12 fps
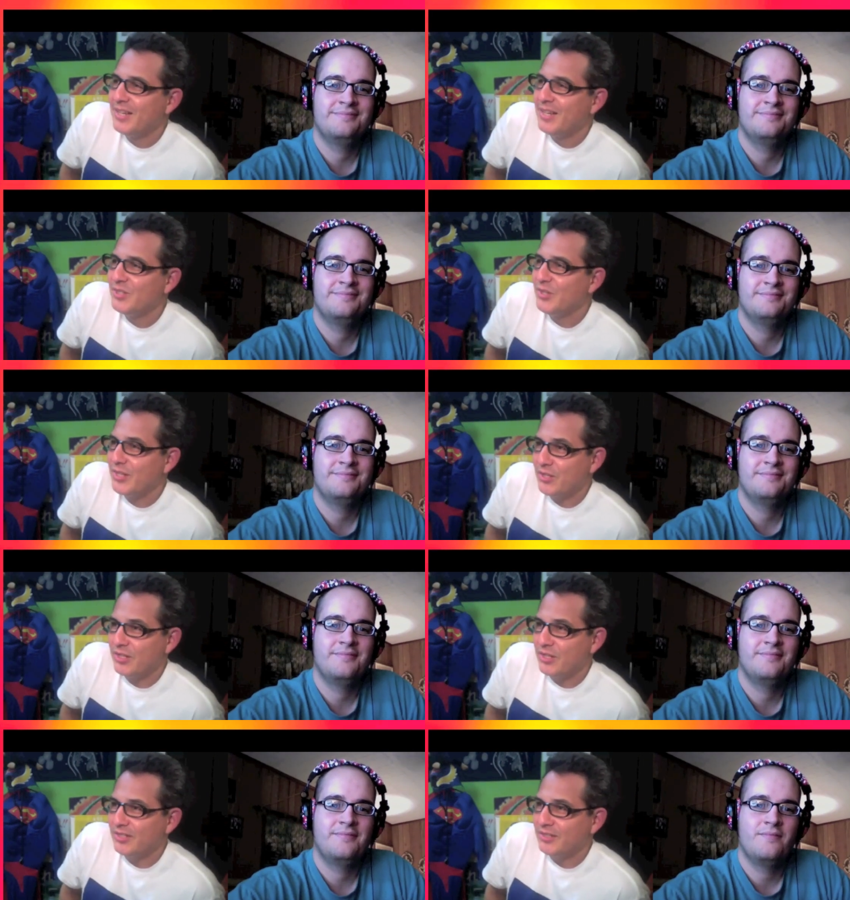Speaker 1: So
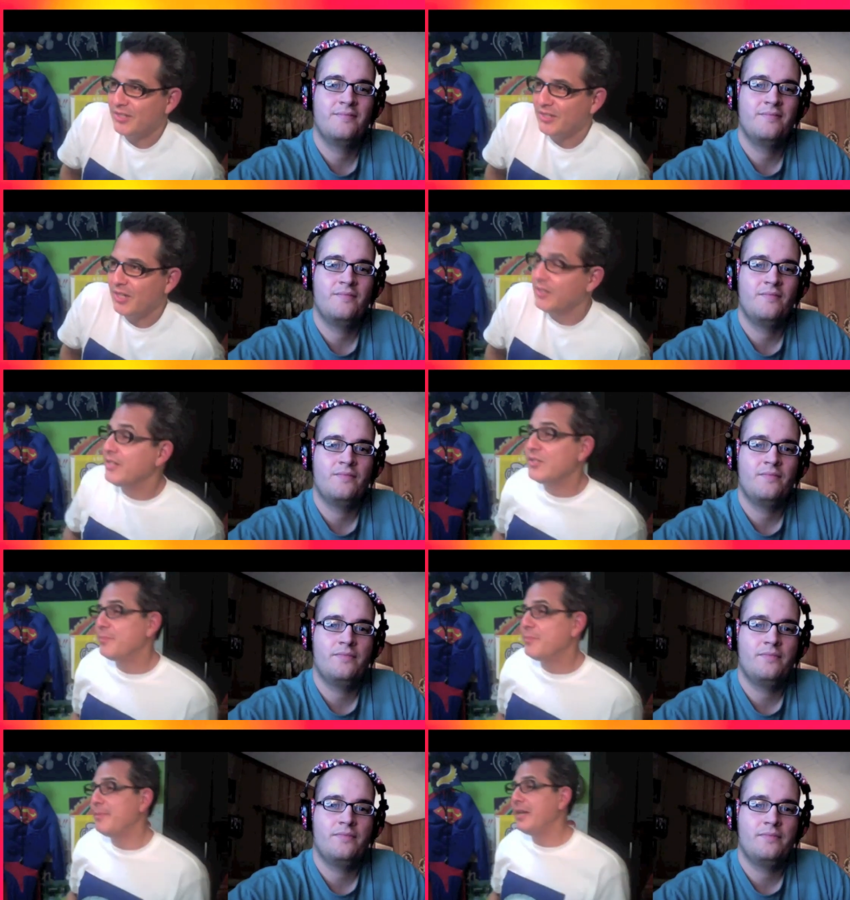that's good. Okay,
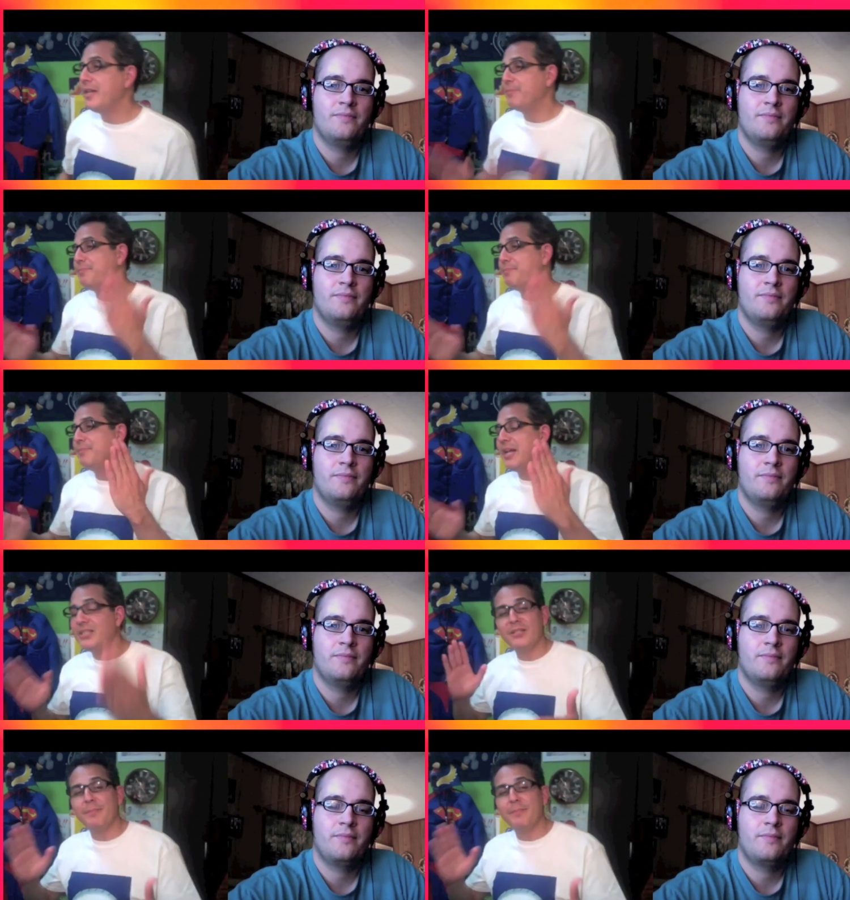so ba
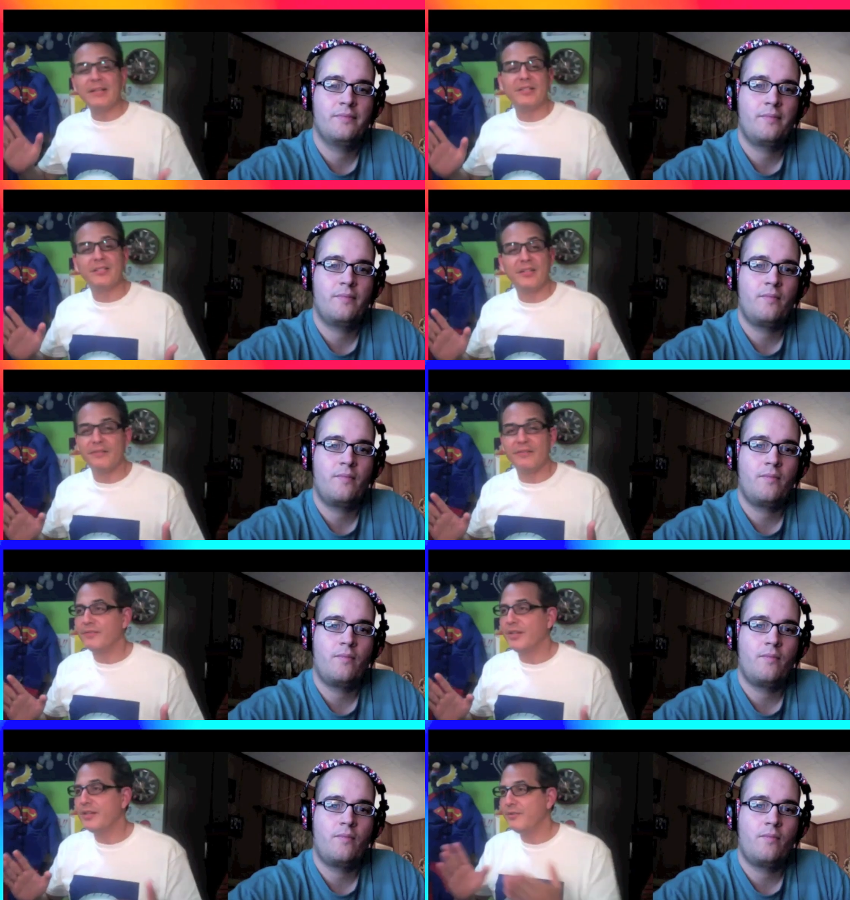that's the basic
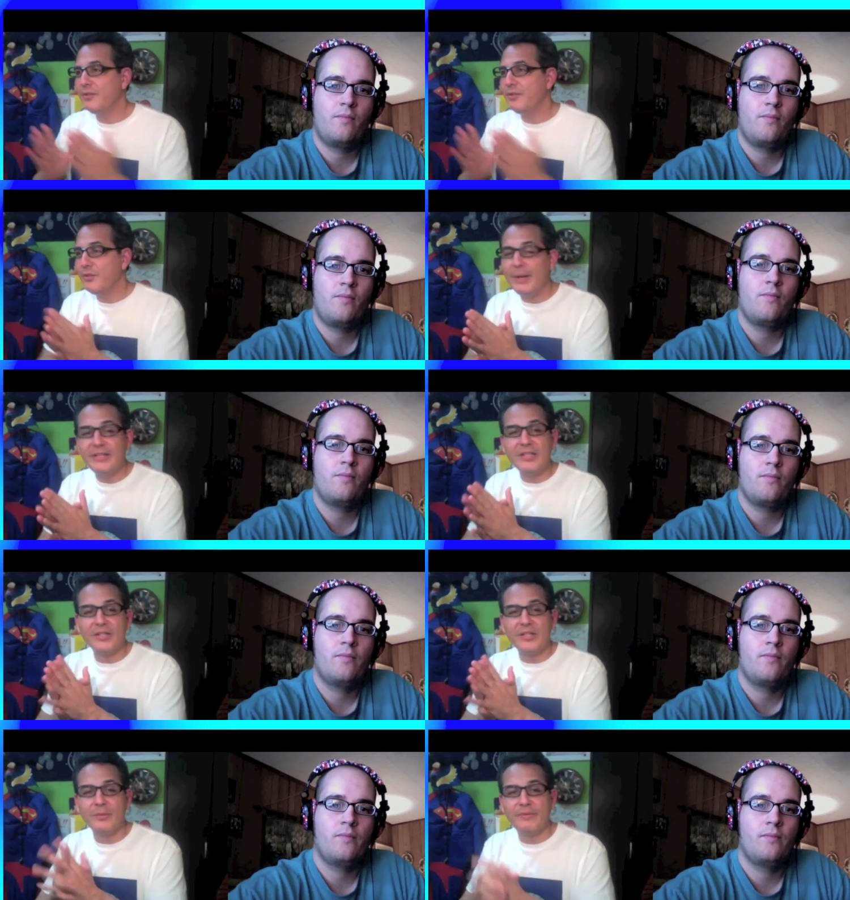stuff. Okay, you're
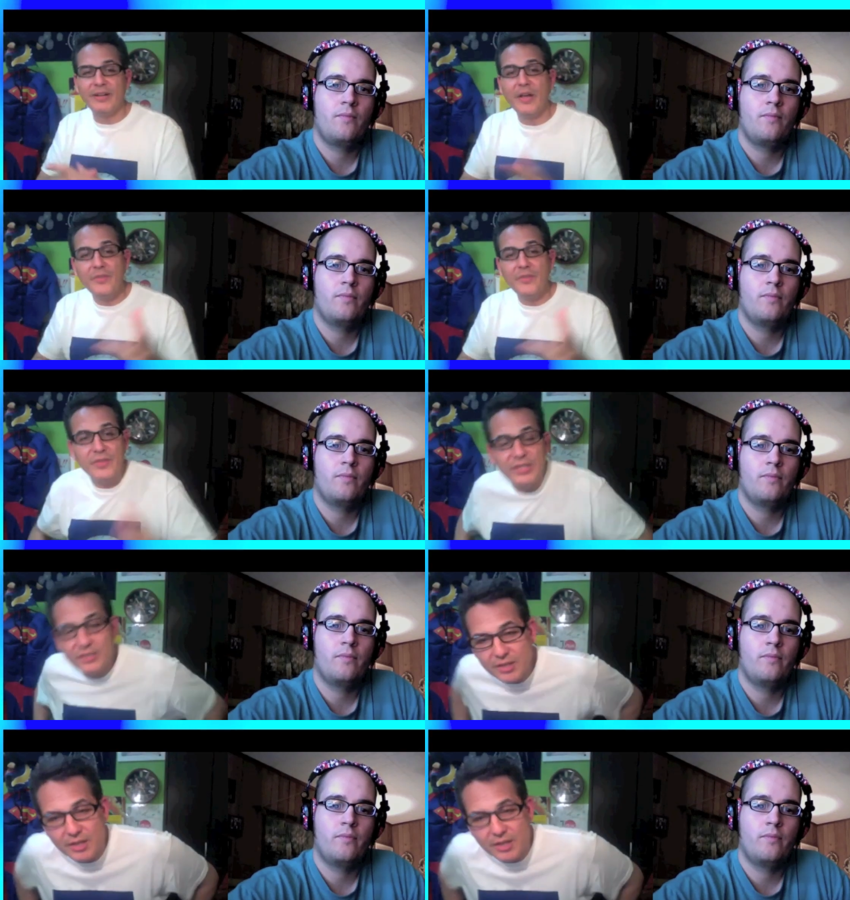basically going to be fine. Other
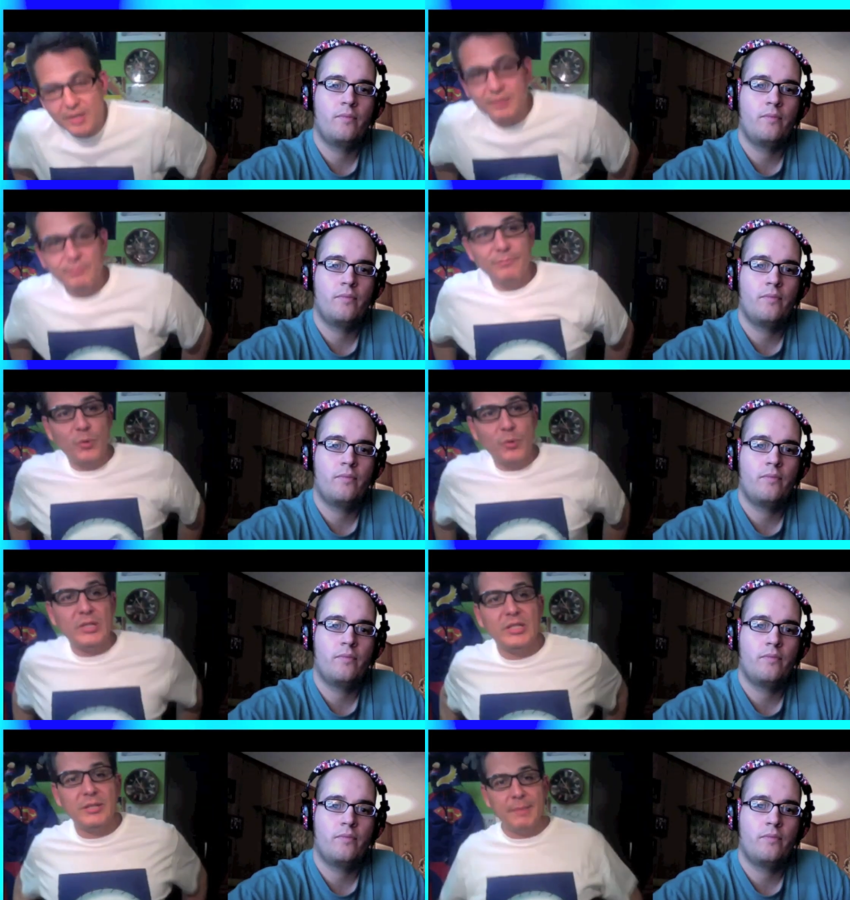things uh,
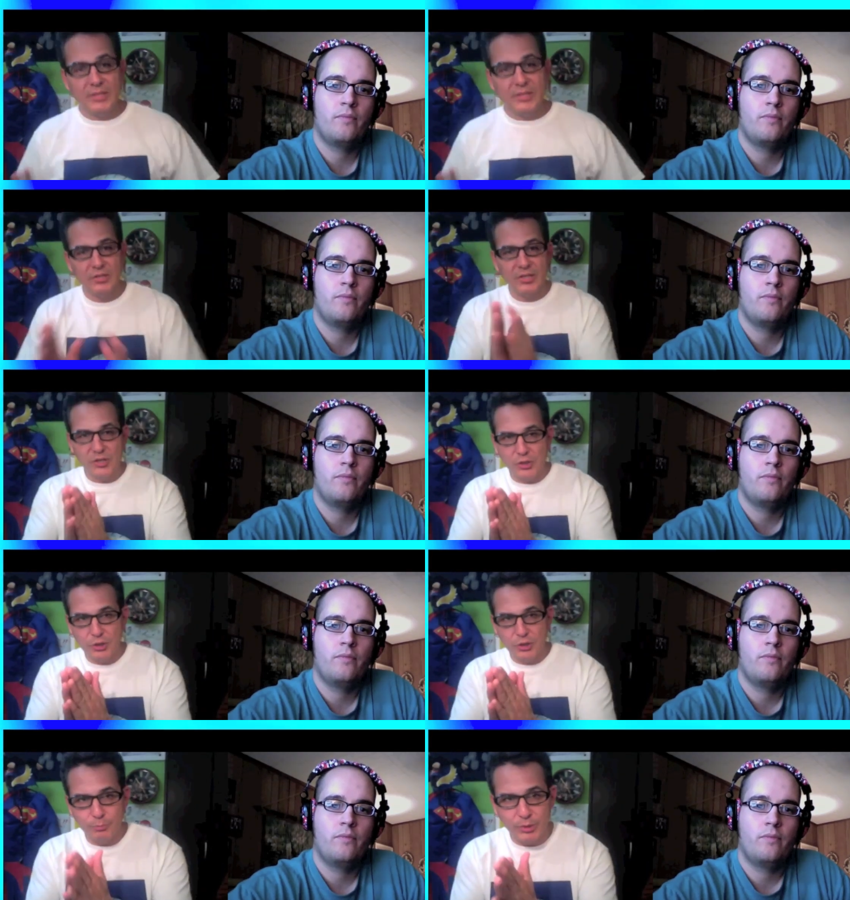quickly to mention
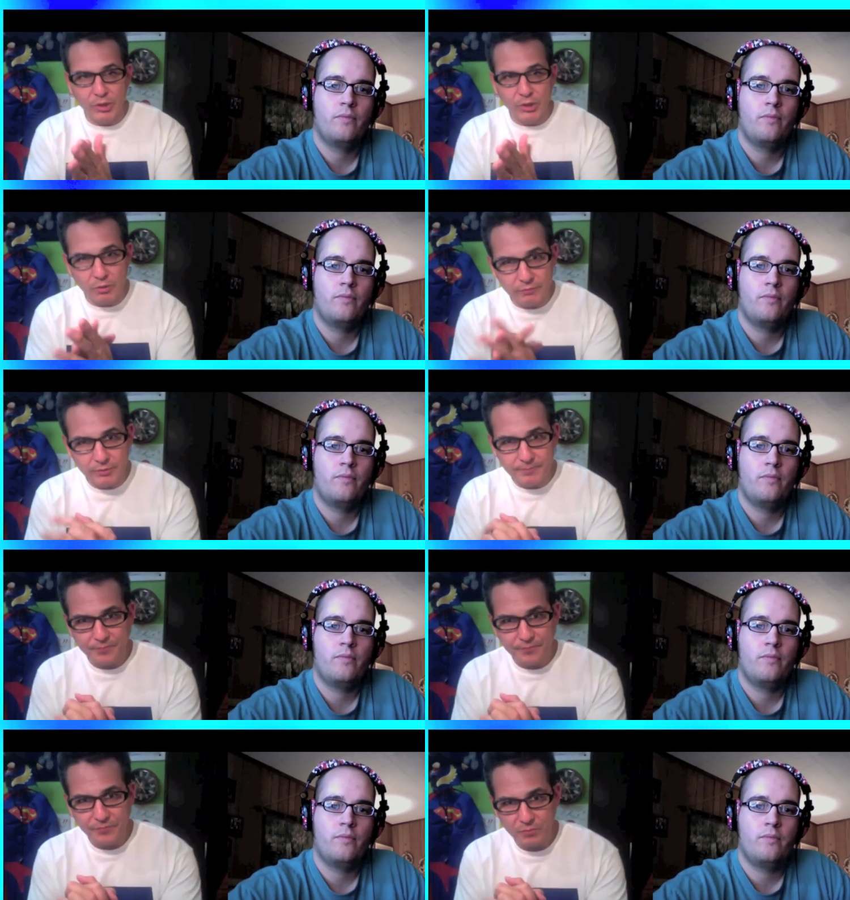things you should bring
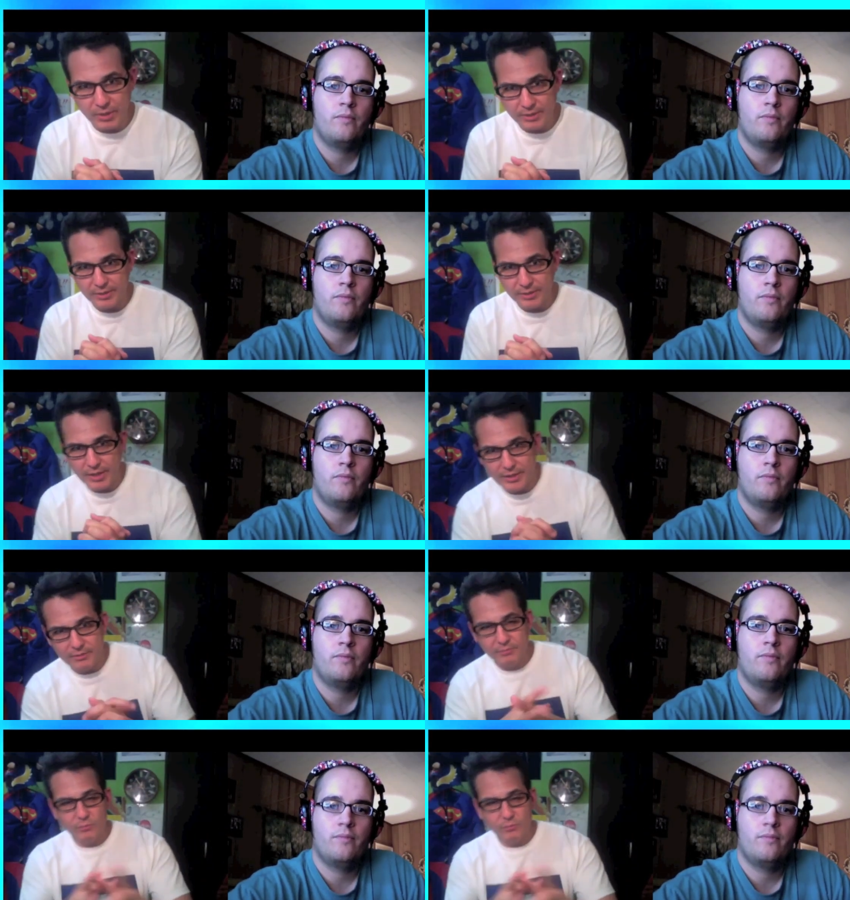over, right?
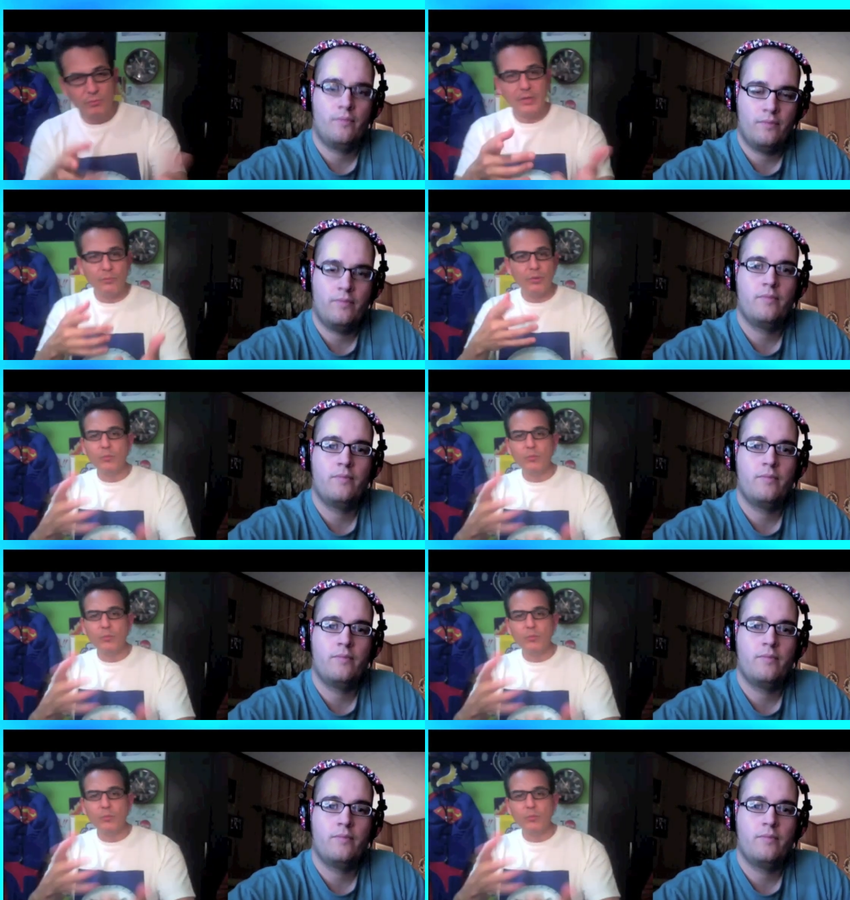And what